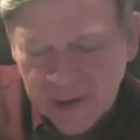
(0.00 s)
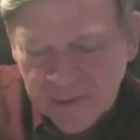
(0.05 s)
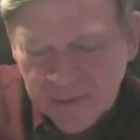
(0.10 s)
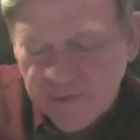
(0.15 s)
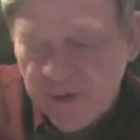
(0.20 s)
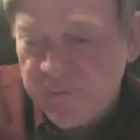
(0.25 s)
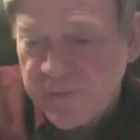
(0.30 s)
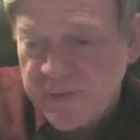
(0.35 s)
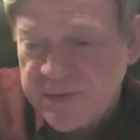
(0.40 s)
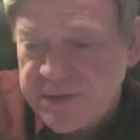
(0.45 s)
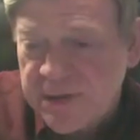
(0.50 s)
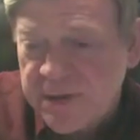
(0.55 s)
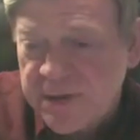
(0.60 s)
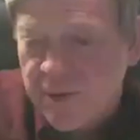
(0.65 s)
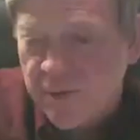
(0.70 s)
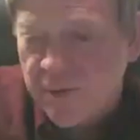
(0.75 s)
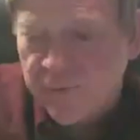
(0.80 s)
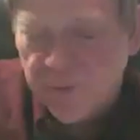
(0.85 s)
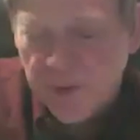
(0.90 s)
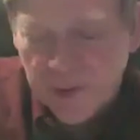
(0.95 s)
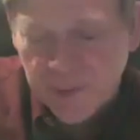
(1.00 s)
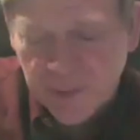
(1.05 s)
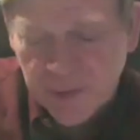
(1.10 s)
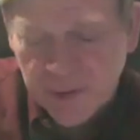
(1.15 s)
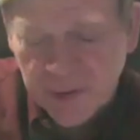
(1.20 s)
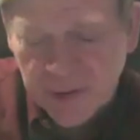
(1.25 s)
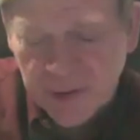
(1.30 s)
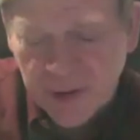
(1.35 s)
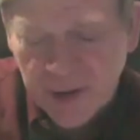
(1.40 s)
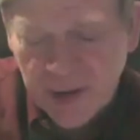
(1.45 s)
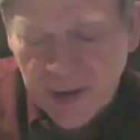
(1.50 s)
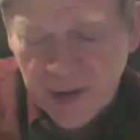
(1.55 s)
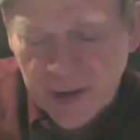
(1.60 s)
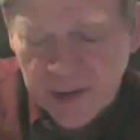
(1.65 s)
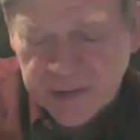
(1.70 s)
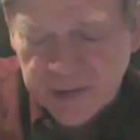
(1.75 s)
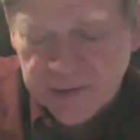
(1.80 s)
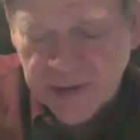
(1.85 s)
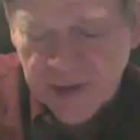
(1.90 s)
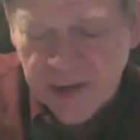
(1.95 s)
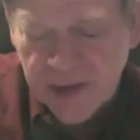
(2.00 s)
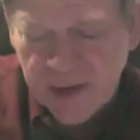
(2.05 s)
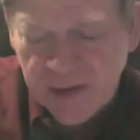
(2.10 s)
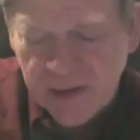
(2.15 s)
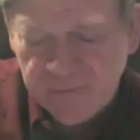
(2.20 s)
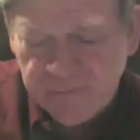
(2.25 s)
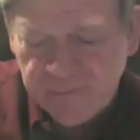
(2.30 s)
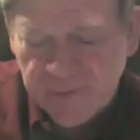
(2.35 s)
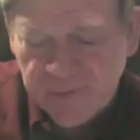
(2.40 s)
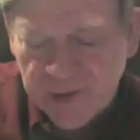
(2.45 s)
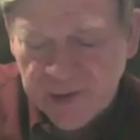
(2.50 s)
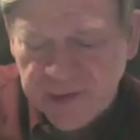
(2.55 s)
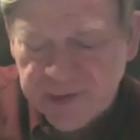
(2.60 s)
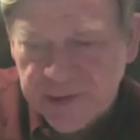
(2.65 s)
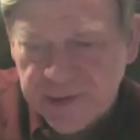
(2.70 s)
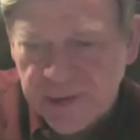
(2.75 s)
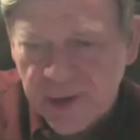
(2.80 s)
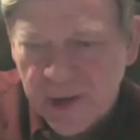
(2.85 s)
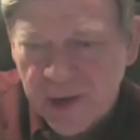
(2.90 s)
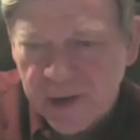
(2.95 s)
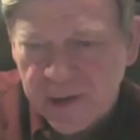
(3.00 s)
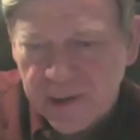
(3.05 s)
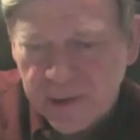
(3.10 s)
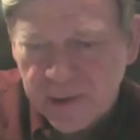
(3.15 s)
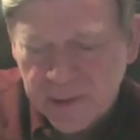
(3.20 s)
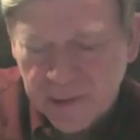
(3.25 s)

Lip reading: If it's in your fake book, it's a Felicidad.